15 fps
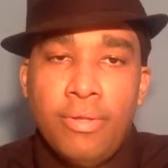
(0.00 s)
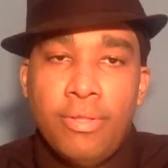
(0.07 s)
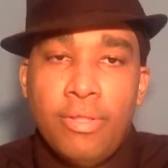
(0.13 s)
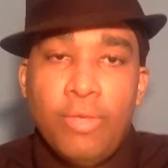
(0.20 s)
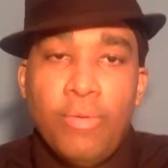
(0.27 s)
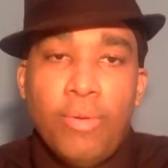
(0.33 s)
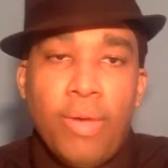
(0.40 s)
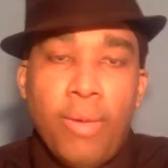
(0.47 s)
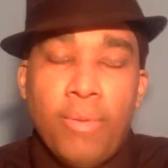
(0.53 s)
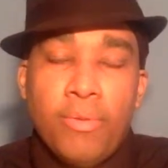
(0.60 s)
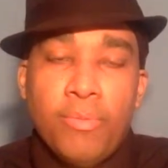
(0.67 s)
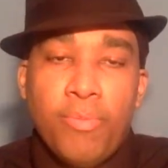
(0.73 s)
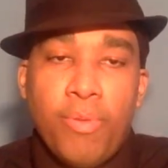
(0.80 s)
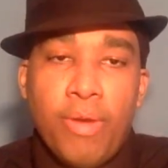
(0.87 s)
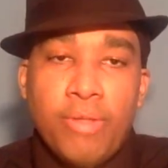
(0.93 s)
Then you came
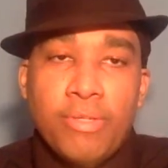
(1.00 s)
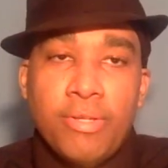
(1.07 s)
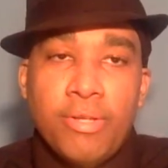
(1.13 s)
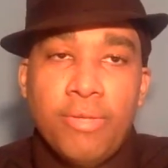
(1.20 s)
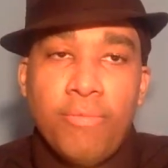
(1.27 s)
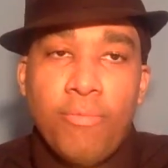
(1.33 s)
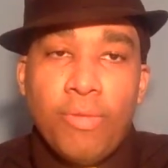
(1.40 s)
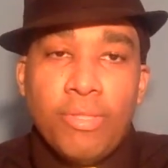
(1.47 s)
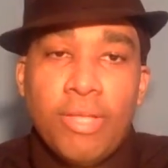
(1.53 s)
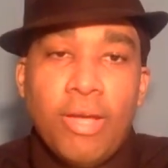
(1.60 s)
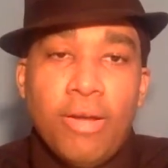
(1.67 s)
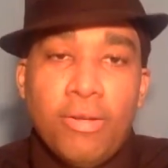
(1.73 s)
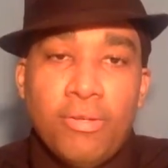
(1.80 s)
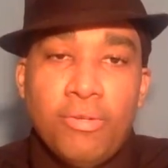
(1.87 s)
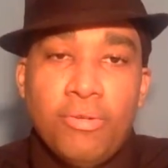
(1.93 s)
as president. What the
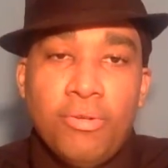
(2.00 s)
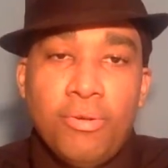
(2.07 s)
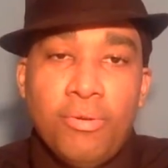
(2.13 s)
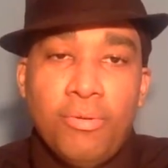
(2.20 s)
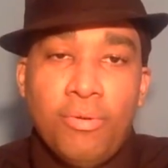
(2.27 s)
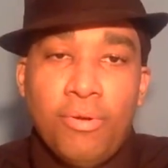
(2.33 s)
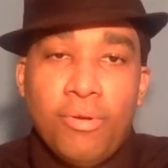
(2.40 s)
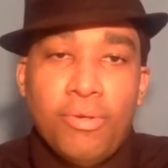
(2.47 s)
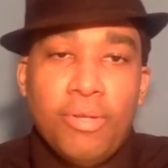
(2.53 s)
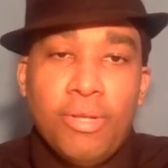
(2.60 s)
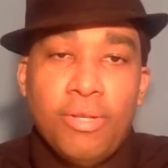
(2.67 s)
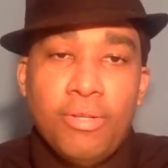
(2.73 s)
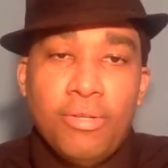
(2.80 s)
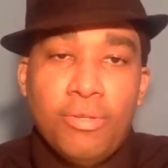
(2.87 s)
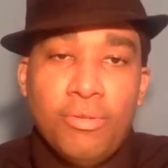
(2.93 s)
hell did you do or
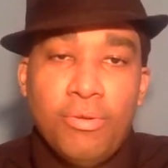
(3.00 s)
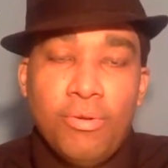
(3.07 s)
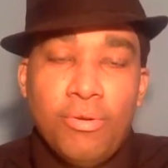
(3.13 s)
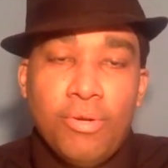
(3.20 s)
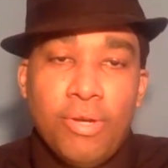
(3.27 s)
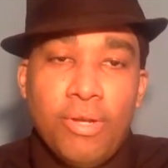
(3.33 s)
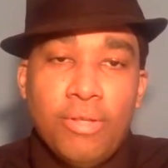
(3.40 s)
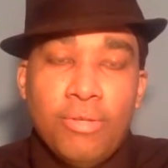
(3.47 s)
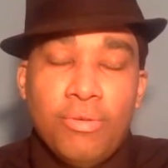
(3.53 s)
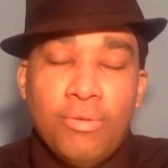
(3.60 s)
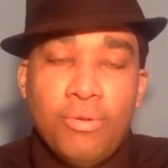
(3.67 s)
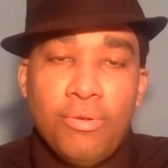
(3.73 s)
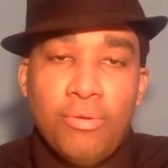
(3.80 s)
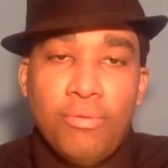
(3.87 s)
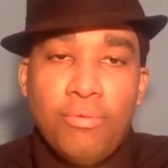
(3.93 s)
didn't you
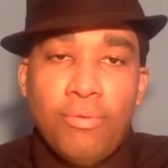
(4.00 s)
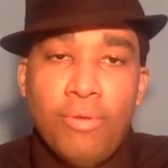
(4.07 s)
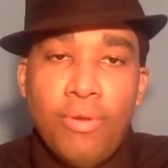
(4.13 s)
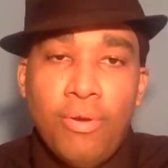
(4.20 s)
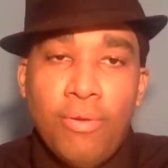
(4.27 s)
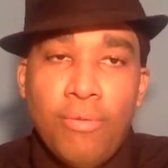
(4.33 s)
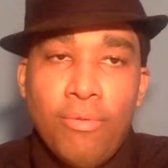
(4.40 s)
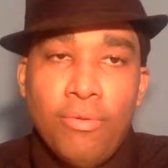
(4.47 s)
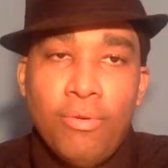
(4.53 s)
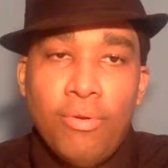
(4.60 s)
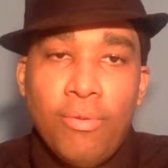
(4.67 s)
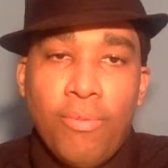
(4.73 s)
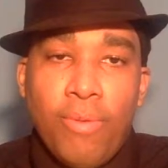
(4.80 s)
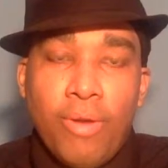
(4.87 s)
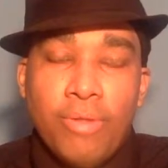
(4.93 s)
do when you
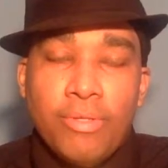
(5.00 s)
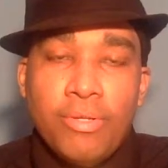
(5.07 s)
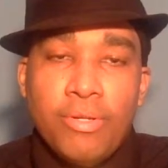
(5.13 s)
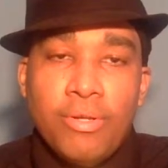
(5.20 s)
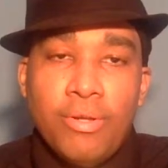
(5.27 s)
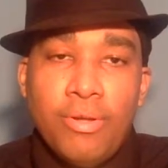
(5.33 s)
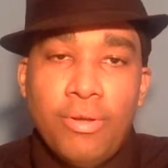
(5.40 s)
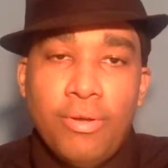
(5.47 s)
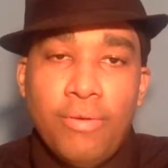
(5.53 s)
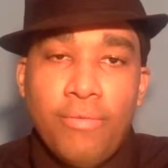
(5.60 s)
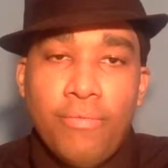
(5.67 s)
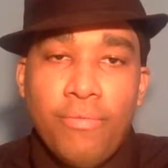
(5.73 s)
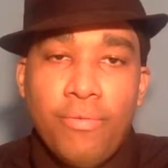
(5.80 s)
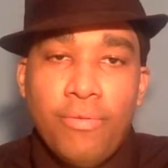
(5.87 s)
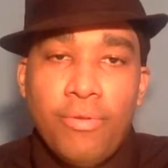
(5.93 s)
were president
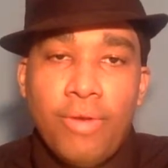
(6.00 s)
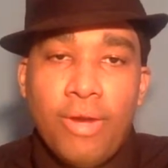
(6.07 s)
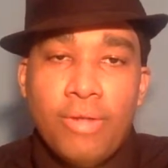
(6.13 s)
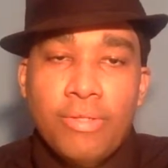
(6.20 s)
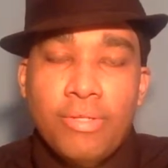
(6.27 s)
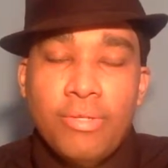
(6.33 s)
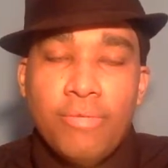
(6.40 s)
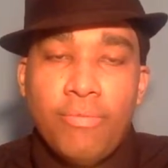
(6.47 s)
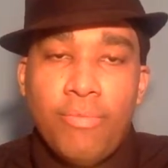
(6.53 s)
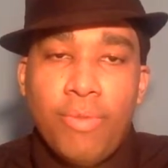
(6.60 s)
for the United States of